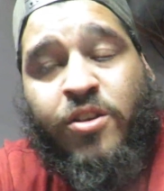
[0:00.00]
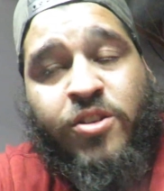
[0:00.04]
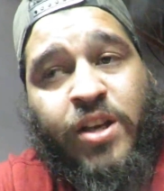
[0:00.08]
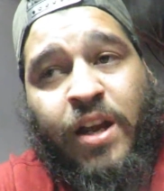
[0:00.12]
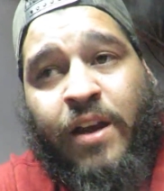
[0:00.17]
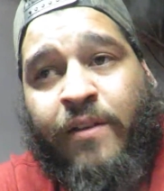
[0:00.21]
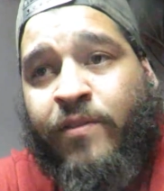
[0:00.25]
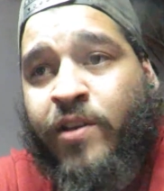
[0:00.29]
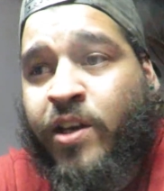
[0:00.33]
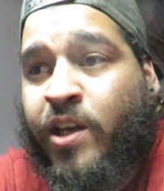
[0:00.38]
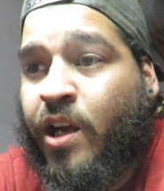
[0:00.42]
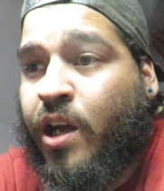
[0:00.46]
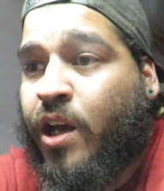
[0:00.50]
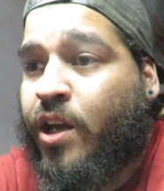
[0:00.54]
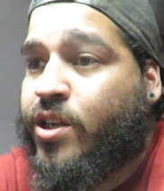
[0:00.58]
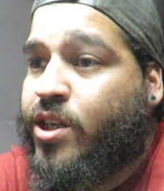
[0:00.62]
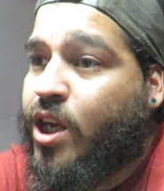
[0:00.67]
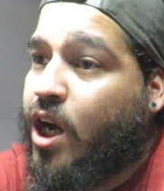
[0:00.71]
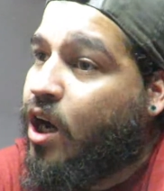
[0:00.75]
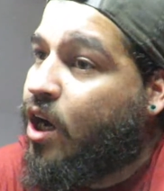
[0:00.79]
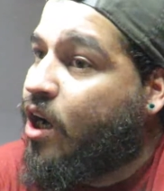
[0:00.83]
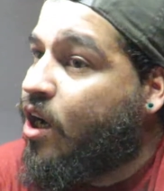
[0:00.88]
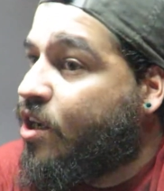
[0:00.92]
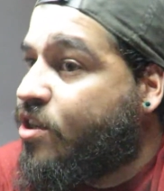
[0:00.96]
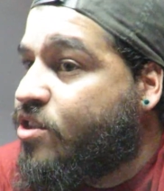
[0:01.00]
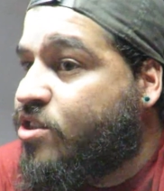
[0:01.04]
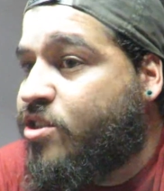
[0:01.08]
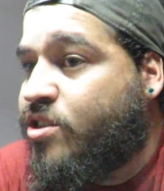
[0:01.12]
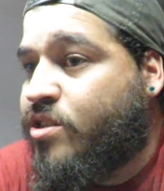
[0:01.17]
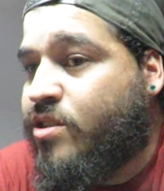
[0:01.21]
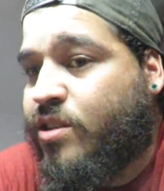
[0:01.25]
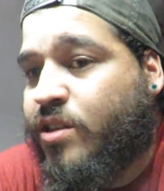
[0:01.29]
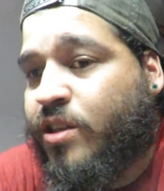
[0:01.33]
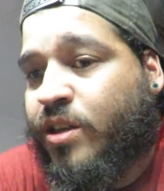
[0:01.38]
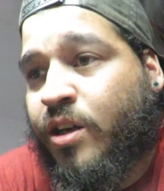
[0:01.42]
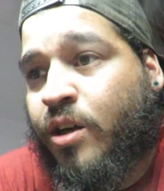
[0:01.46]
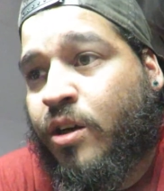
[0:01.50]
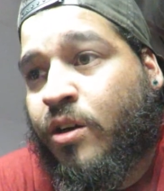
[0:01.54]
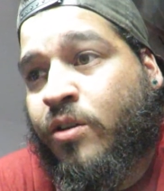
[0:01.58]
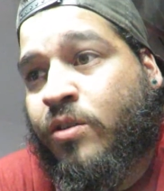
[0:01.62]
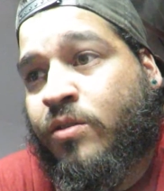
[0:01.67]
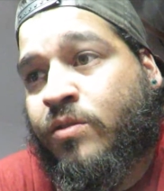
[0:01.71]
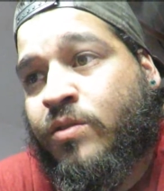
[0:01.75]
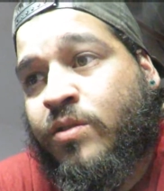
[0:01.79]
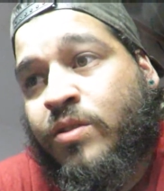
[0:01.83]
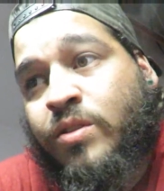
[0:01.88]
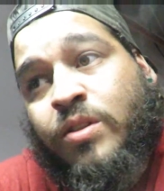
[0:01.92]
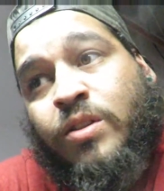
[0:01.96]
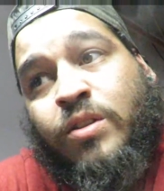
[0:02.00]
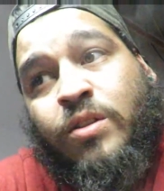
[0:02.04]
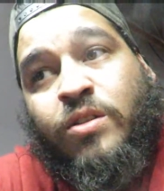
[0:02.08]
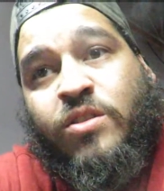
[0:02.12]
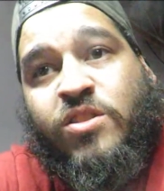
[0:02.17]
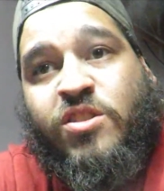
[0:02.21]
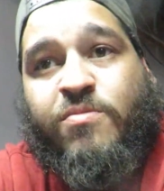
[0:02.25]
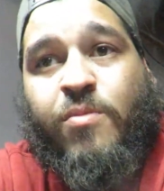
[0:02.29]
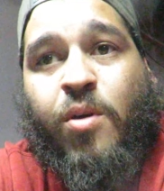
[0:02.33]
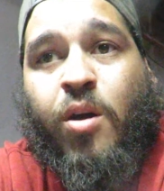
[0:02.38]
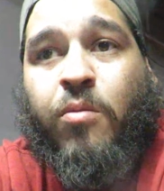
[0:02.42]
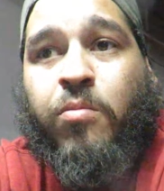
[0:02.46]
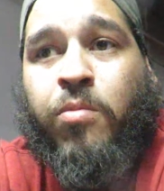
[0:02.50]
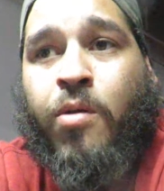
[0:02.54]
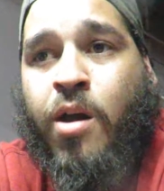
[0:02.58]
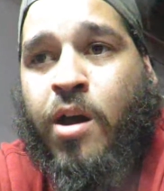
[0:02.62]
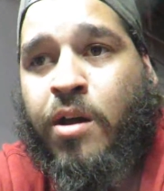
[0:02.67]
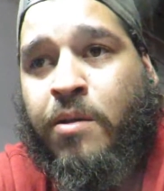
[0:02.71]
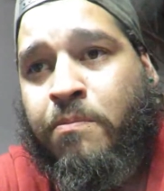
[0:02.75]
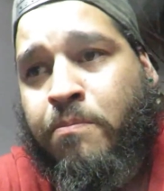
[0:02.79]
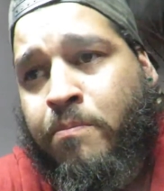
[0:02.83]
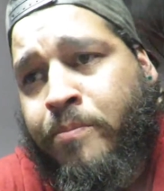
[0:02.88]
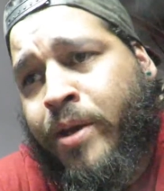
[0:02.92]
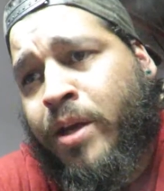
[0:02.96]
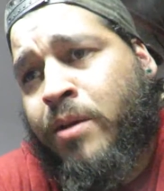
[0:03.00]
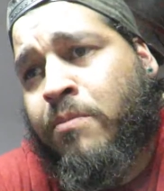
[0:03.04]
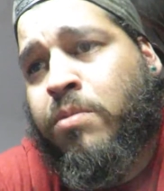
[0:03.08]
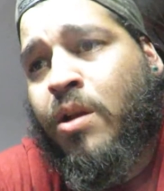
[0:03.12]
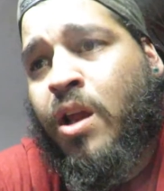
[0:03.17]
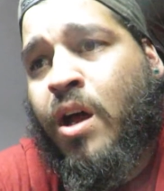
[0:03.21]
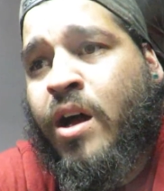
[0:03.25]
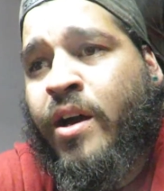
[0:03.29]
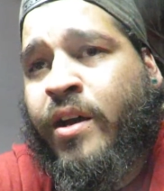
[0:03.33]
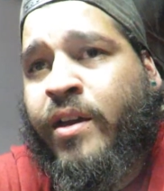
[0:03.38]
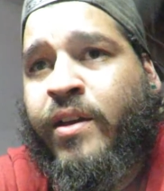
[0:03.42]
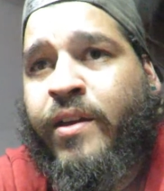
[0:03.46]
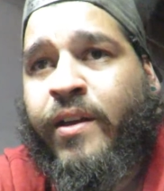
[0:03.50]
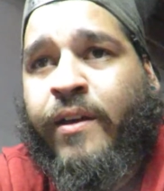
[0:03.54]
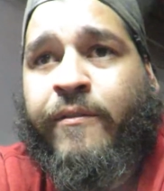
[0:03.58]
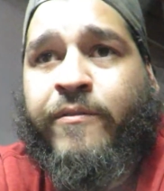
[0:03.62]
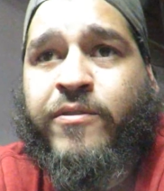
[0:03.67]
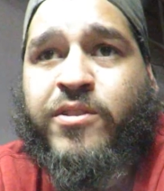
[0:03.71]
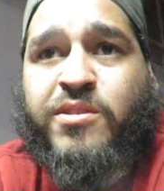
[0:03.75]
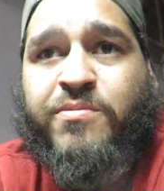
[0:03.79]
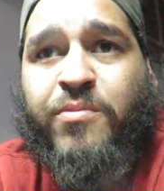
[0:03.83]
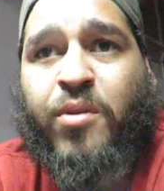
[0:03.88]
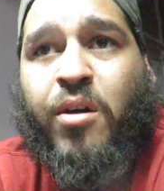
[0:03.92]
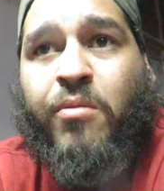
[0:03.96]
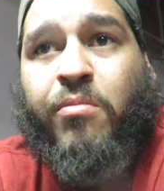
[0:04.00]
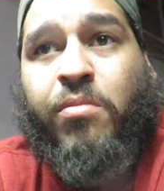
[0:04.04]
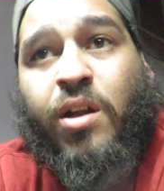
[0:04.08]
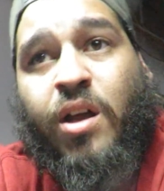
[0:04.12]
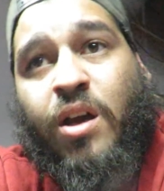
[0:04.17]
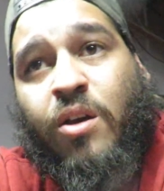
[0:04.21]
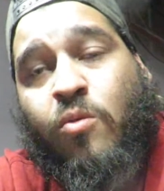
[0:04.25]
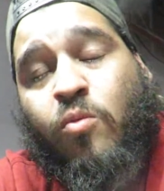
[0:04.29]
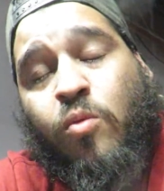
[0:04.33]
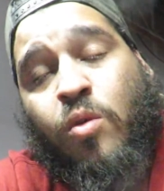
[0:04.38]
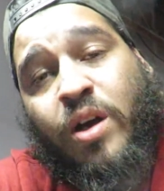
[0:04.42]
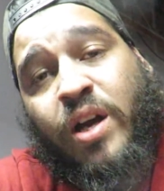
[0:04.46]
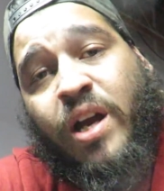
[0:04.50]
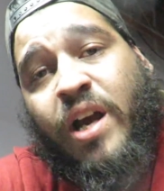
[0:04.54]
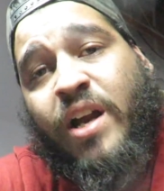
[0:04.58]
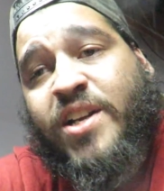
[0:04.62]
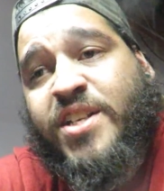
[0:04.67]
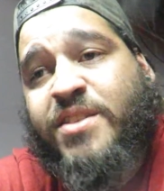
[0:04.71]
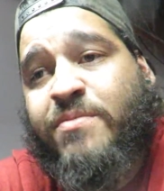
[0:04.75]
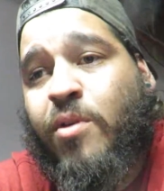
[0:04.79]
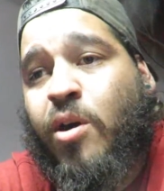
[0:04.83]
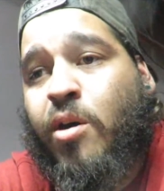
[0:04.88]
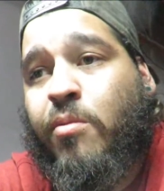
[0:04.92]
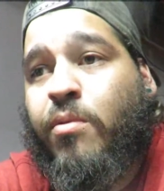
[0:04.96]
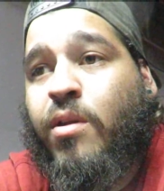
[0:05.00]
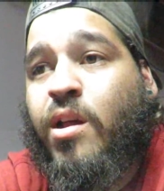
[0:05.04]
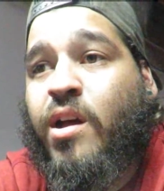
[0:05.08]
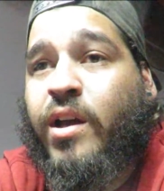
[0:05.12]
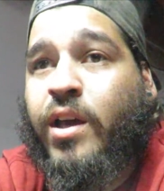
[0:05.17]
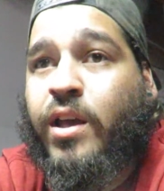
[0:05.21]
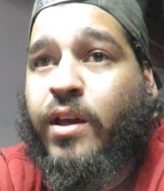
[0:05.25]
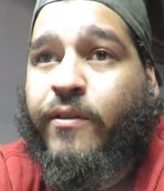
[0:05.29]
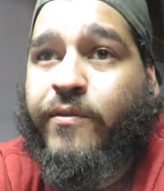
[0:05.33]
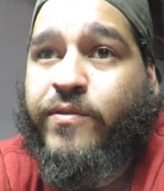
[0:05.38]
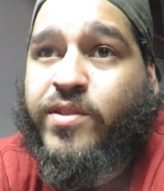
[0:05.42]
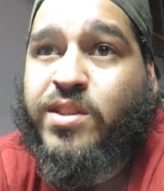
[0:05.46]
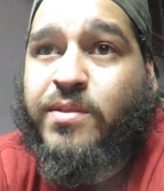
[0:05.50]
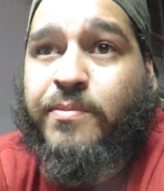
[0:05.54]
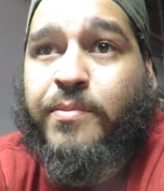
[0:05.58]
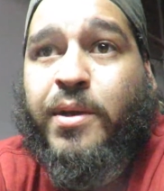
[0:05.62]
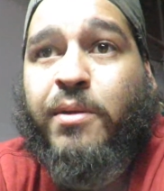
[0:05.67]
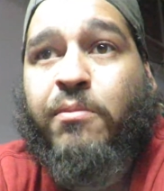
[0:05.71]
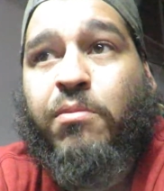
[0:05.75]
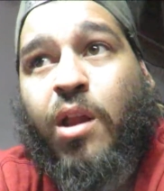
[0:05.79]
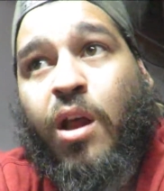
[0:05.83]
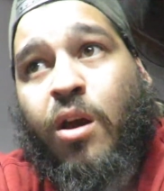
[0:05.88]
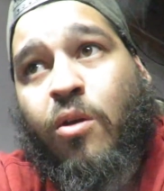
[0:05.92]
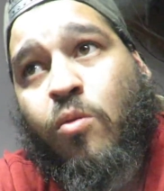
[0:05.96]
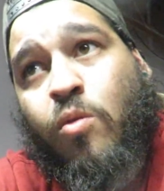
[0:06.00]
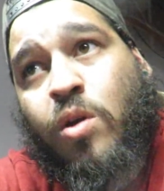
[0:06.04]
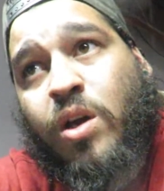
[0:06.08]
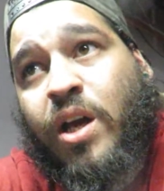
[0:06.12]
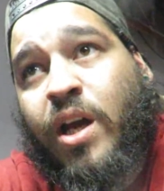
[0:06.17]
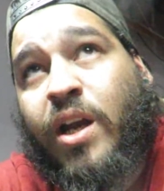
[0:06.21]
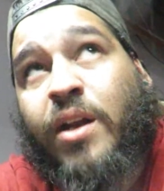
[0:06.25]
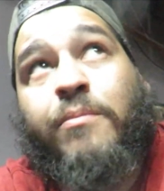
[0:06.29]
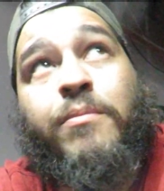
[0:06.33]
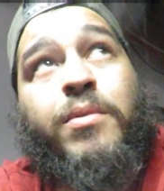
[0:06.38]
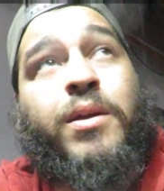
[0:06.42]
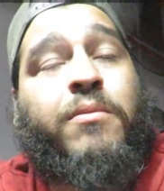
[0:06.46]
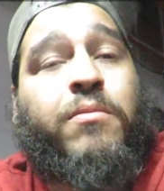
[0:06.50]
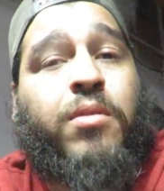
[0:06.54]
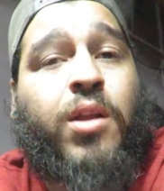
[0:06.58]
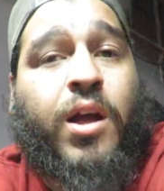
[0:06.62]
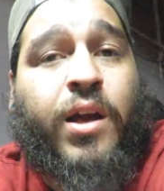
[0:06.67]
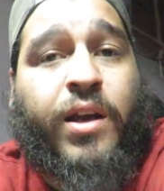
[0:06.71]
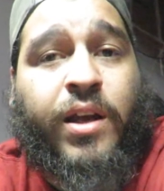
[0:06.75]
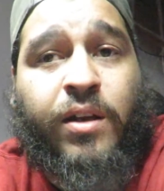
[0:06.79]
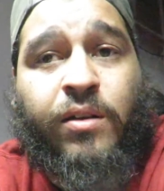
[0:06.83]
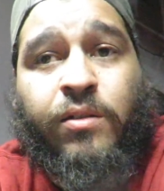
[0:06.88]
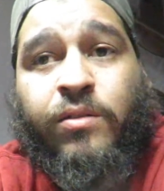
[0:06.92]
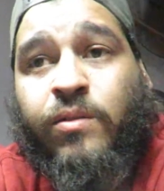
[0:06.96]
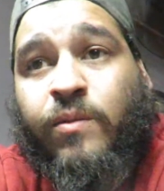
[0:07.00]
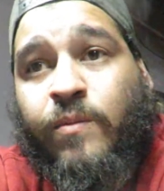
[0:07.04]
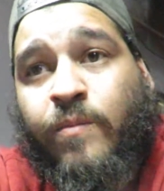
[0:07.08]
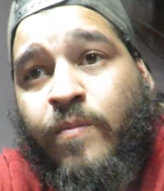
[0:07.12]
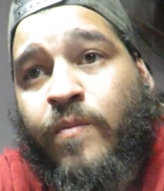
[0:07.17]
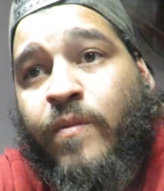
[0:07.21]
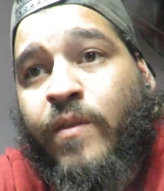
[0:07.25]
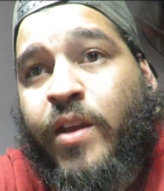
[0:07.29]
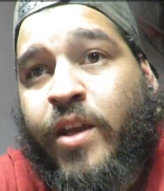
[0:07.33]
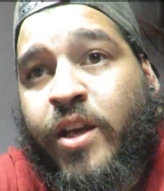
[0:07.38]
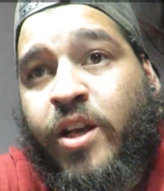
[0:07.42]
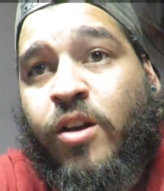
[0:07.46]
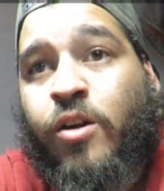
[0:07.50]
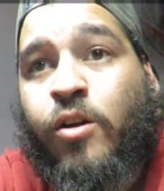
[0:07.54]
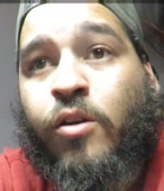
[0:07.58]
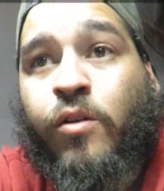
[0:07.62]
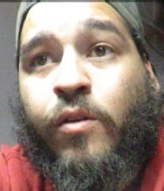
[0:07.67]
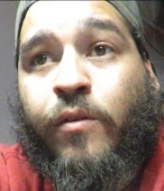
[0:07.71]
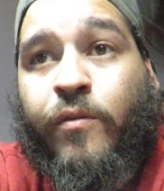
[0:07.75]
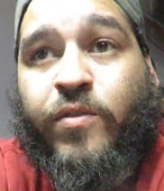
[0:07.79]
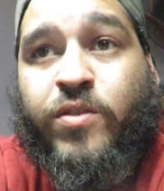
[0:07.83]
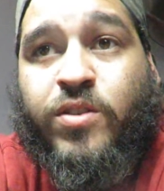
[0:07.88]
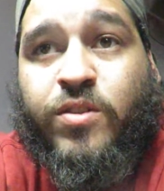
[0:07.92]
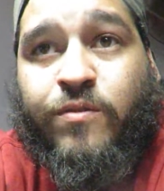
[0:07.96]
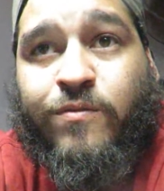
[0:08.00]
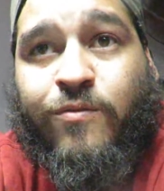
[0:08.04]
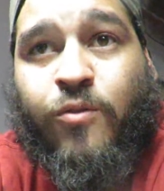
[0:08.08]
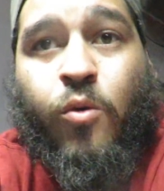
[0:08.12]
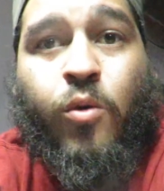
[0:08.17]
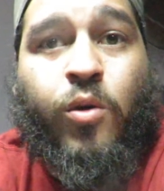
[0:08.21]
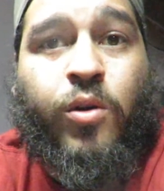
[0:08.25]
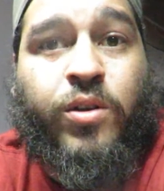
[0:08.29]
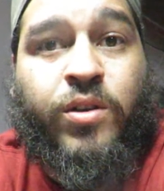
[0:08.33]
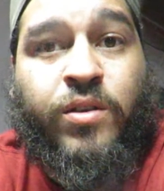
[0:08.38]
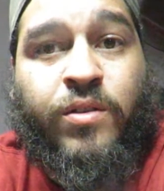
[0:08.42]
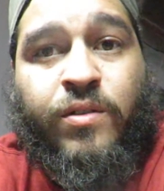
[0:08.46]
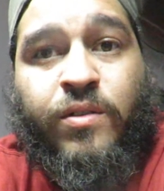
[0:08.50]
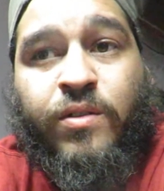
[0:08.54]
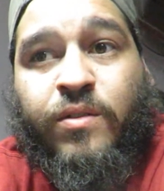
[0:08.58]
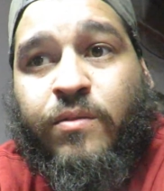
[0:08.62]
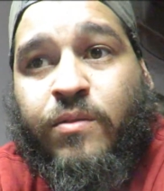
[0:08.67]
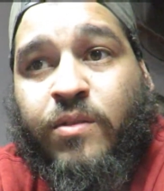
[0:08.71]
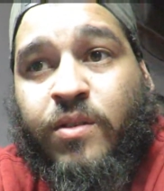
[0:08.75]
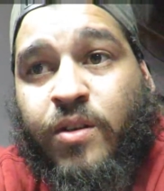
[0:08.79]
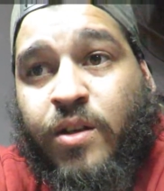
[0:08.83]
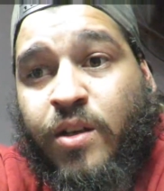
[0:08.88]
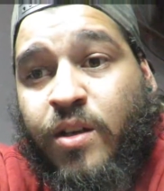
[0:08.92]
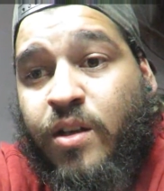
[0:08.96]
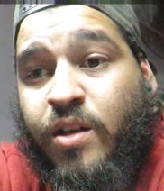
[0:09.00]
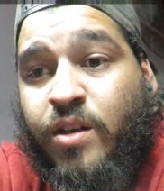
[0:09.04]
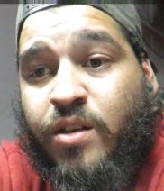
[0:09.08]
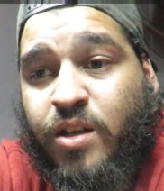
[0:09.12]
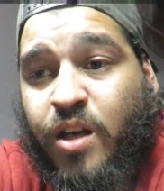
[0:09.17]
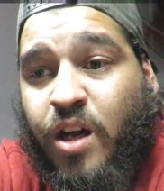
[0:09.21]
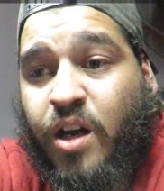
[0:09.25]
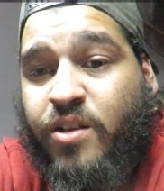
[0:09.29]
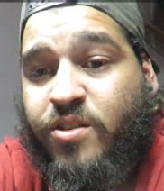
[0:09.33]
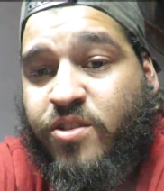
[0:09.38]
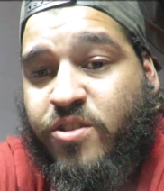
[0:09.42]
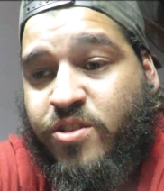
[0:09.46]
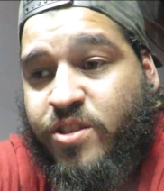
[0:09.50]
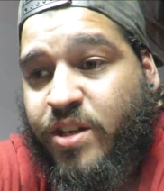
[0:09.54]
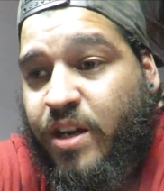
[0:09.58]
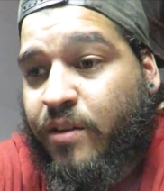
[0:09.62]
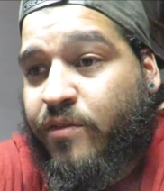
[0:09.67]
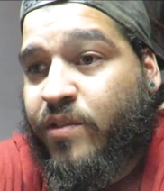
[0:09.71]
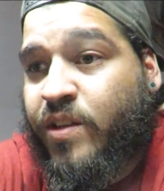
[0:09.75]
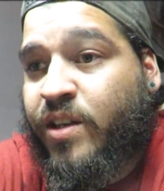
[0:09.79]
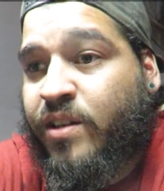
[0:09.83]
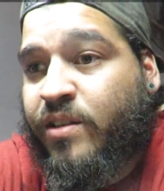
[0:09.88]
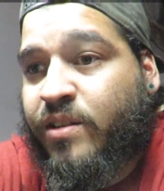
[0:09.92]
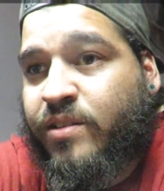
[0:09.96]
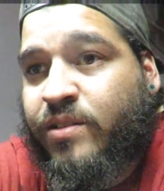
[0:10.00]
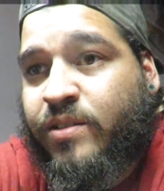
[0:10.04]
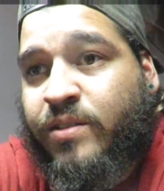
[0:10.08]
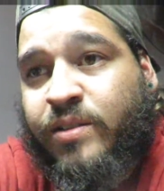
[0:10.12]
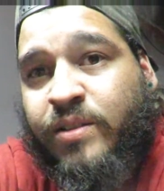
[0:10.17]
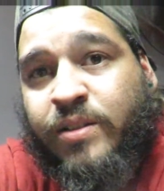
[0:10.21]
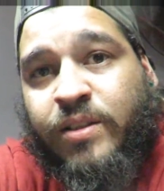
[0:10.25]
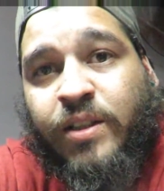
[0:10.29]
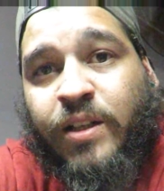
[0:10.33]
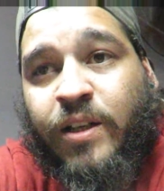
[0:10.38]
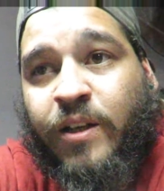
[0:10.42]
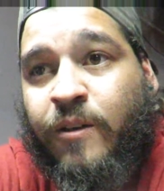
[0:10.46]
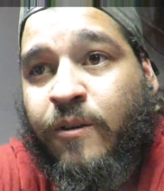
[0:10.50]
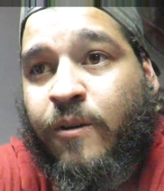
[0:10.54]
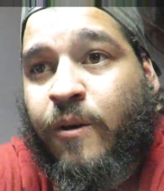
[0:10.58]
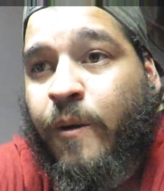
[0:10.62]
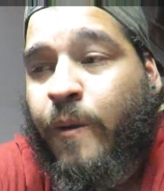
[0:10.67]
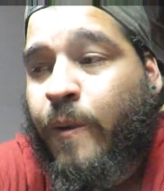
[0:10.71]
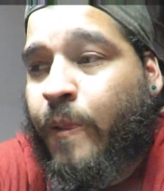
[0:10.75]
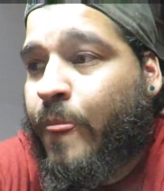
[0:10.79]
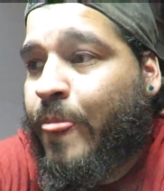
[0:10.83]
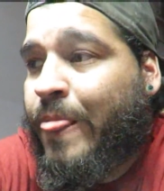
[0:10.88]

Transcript: Chevy, a Dodge, you know, small block, big block. If it's small block, what kind of small block? If it's a big block, what kind of big block? And you know, if it's a Ford, Dodge, or Chevy, you know.